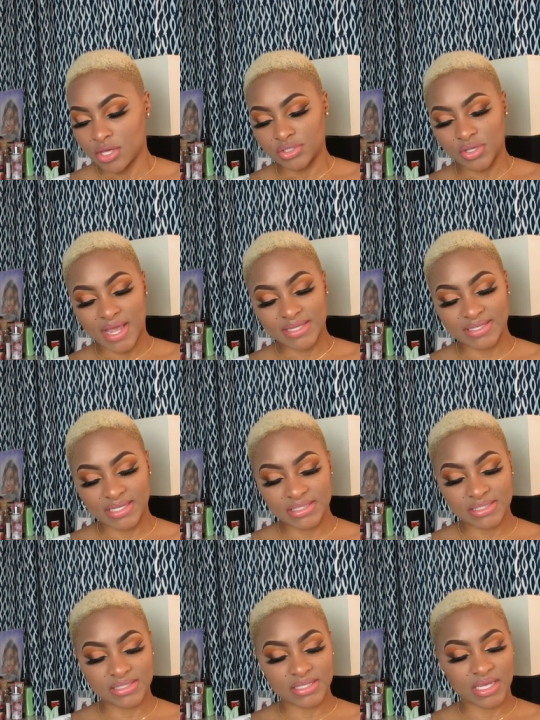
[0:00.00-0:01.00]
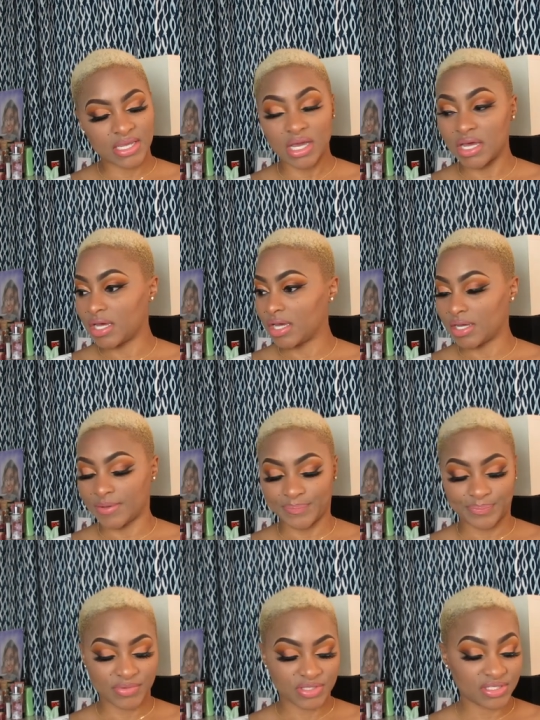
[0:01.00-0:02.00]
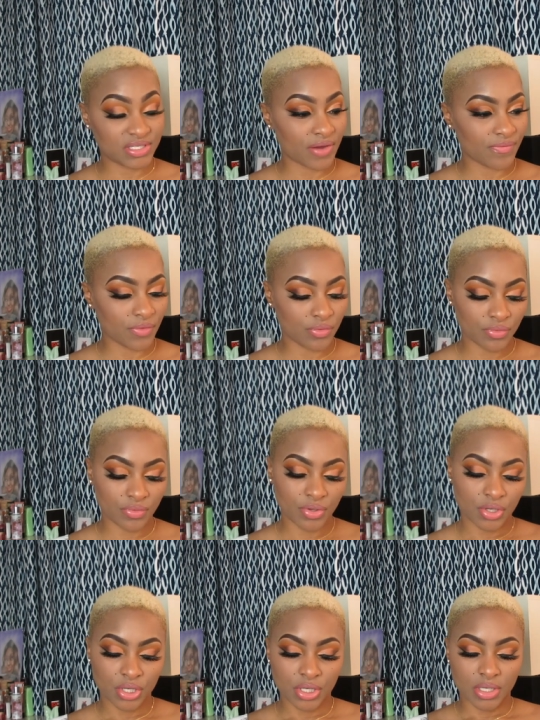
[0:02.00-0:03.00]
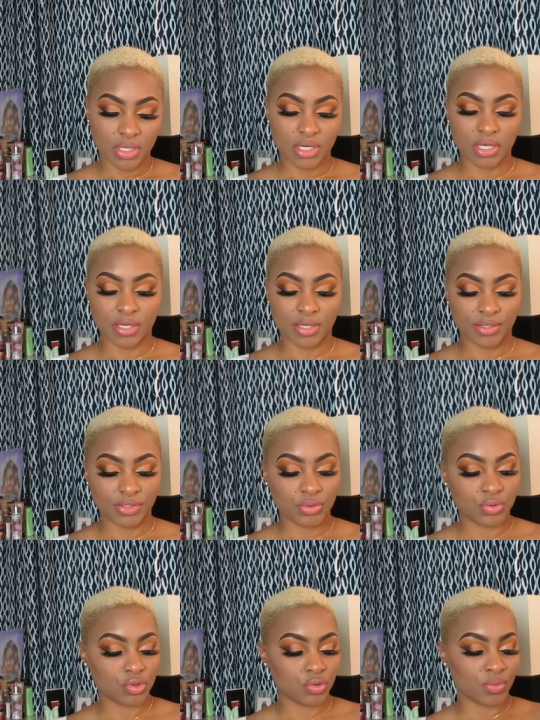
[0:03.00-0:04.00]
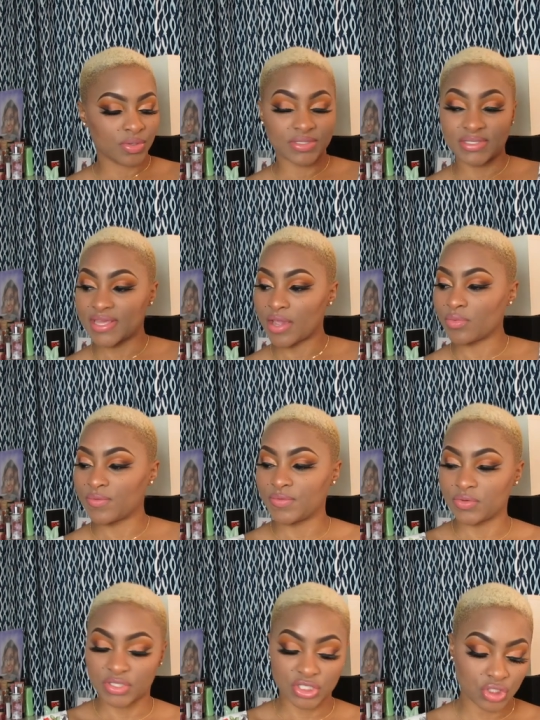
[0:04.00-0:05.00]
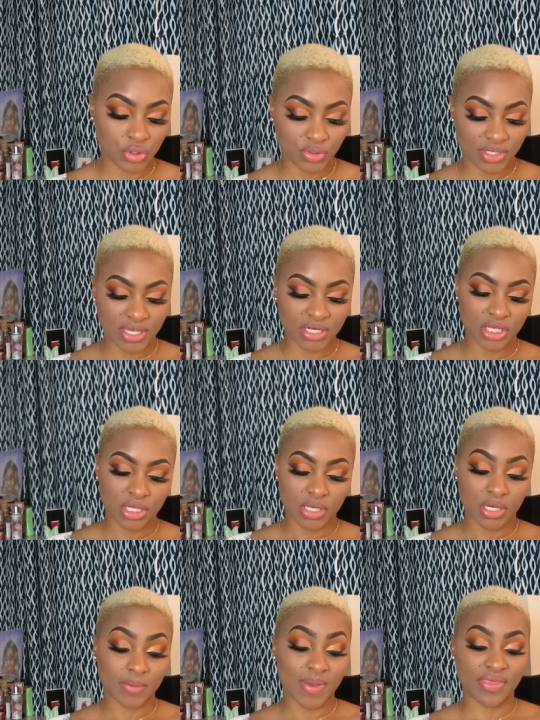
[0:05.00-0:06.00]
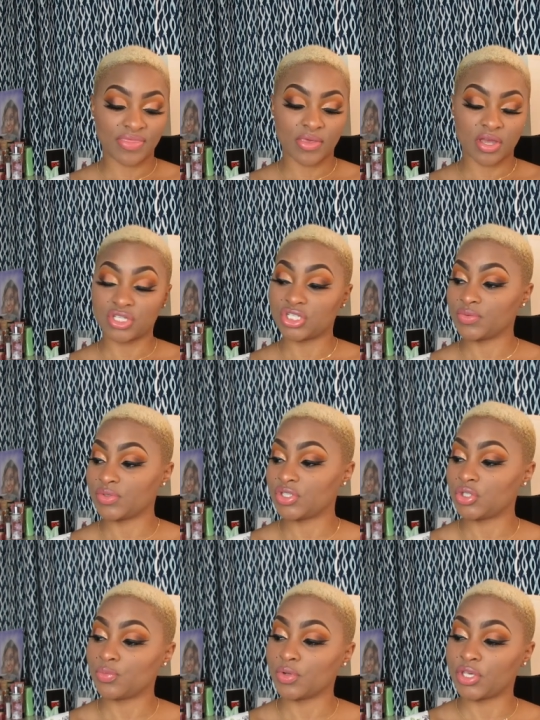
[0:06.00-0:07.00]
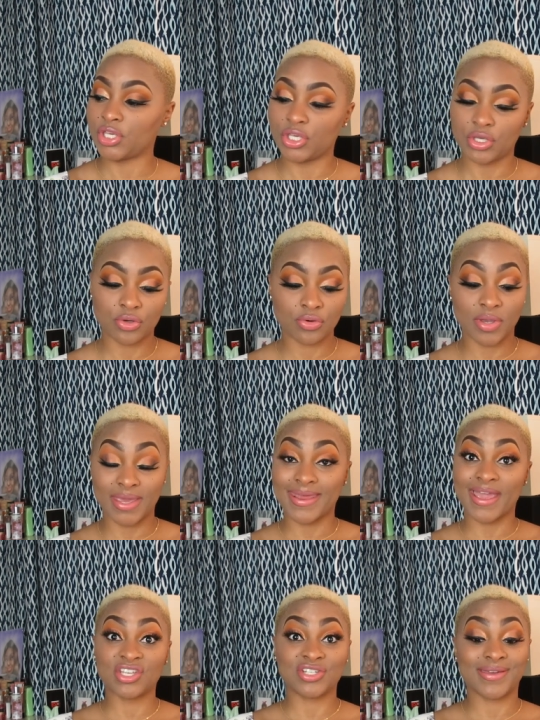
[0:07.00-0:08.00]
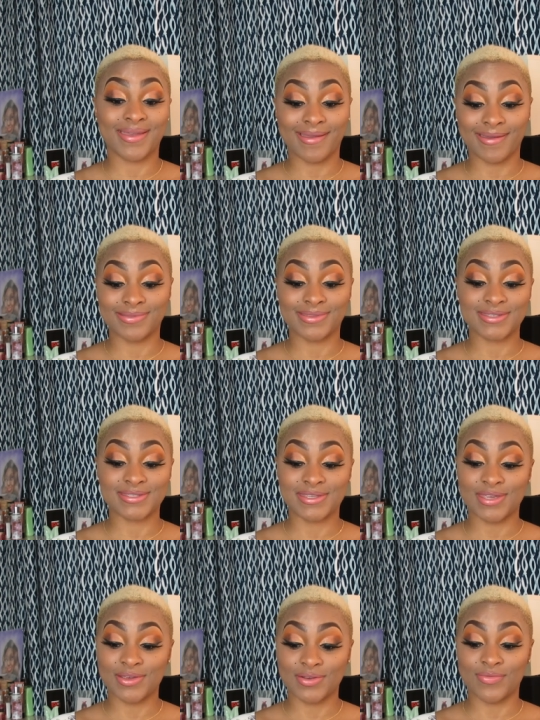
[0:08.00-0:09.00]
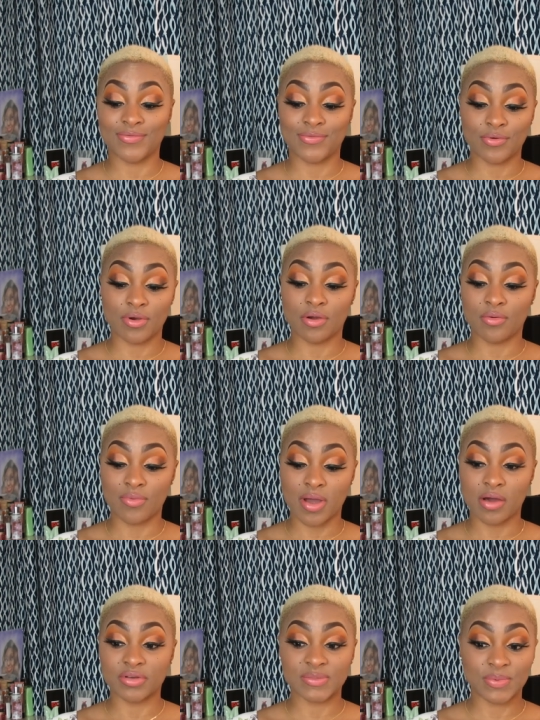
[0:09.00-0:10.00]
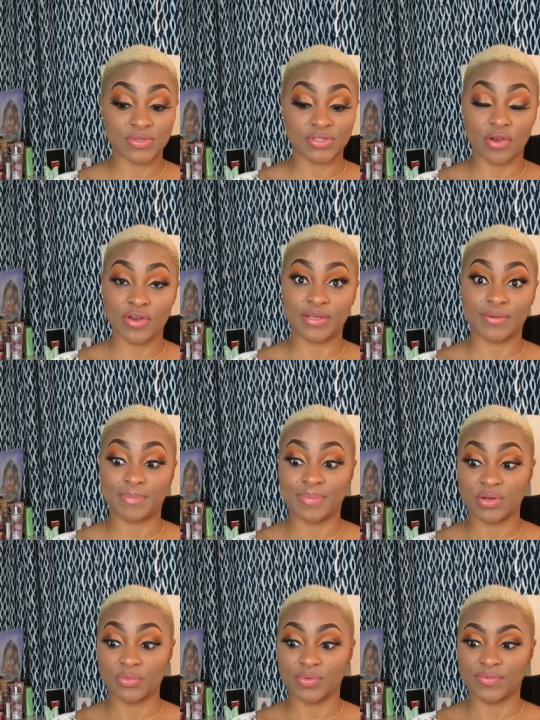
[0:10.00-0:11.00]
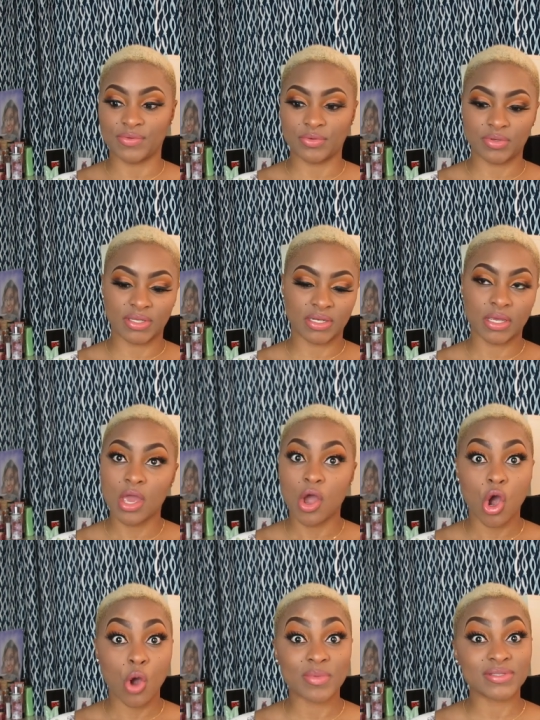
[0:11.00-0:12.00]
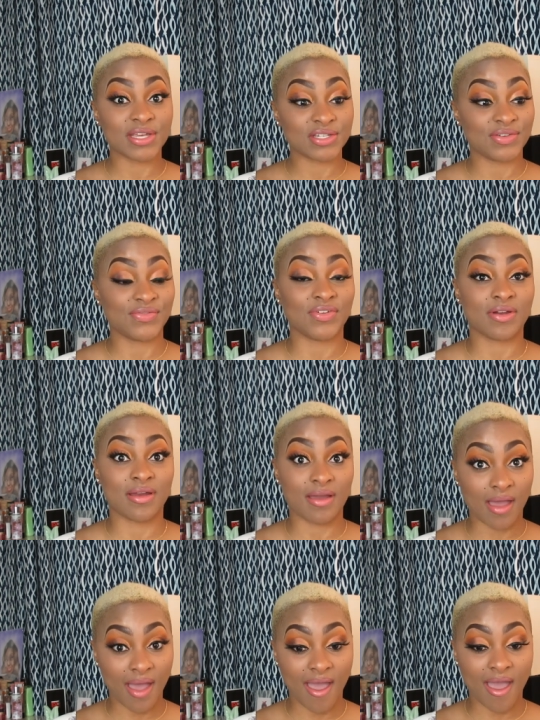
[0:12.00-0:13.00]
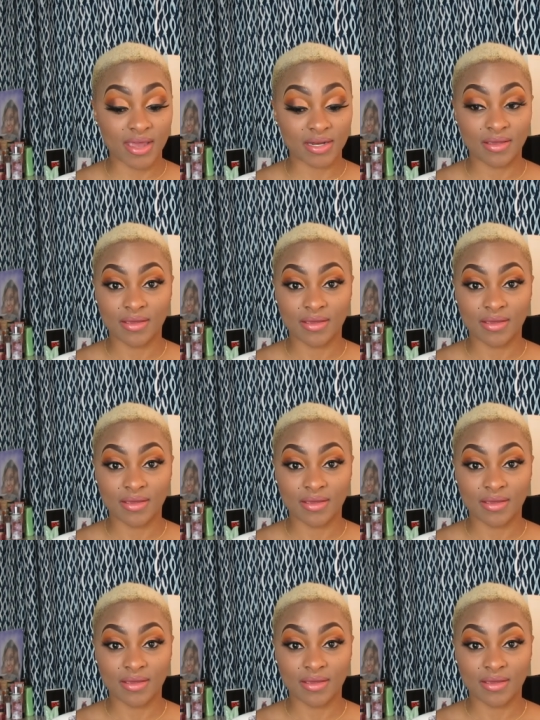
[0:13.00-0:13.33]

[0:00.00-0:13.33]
So I did see um, several uh, YouTubers that reviewed this unit. Um, I thought she was super cute and I actually have this here for a while. supposed to already been reviewed it. Almost actually forgot